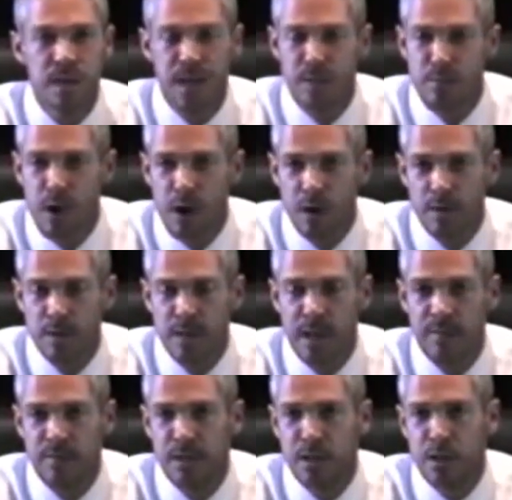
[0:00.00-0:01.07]
skid marks
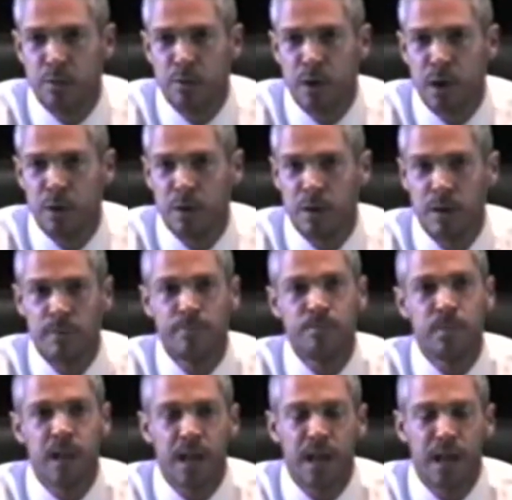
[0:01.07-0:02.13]
left in the road.
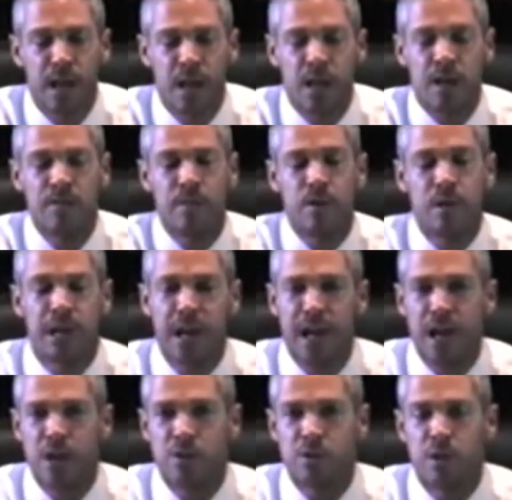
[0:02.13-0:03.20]
And if you
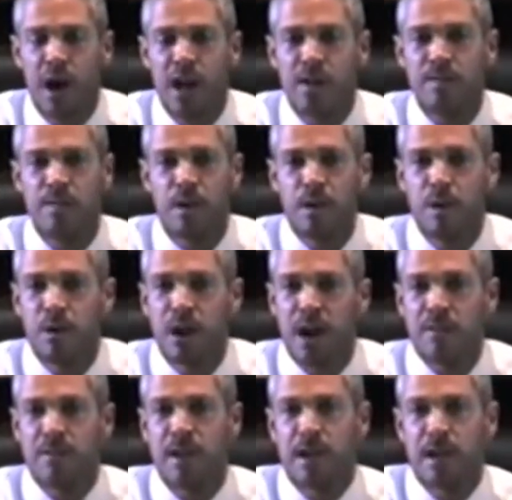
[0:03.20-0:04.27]
can, try to
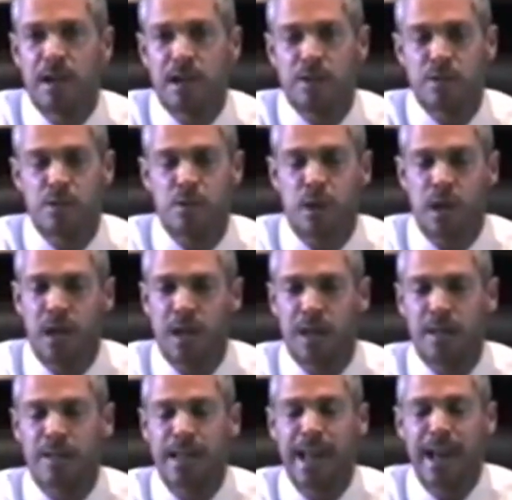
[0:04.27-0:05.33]
photograph
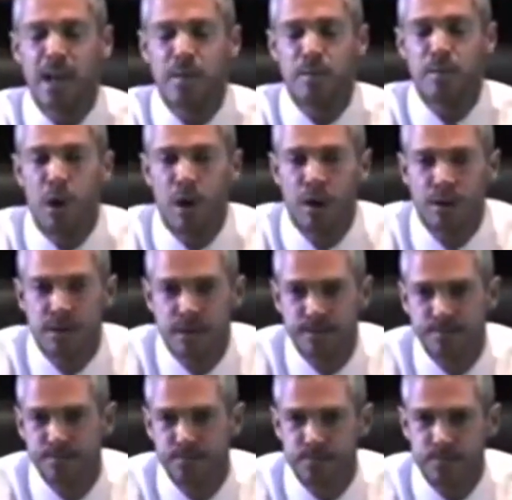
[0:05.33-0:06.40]
any landmarks
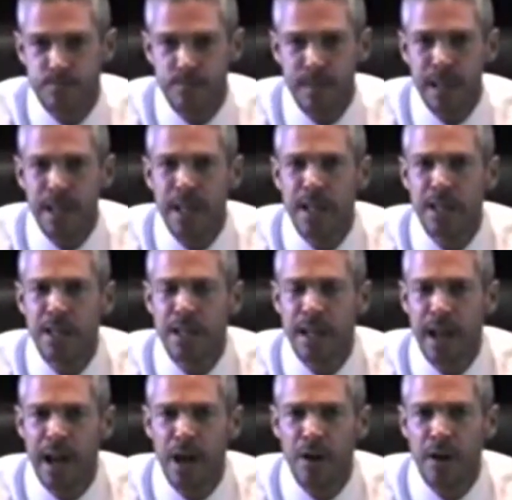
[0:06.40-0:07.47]
in
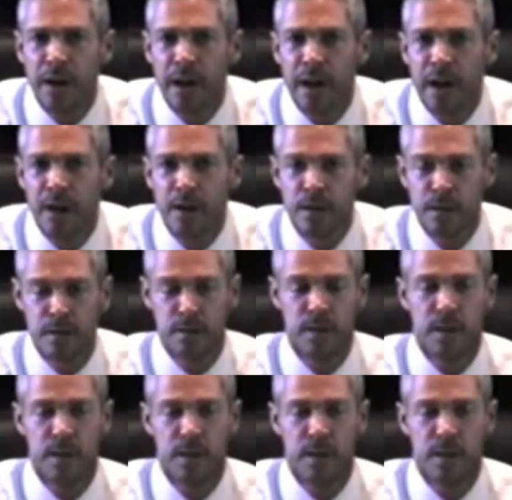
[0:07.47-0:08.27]
the area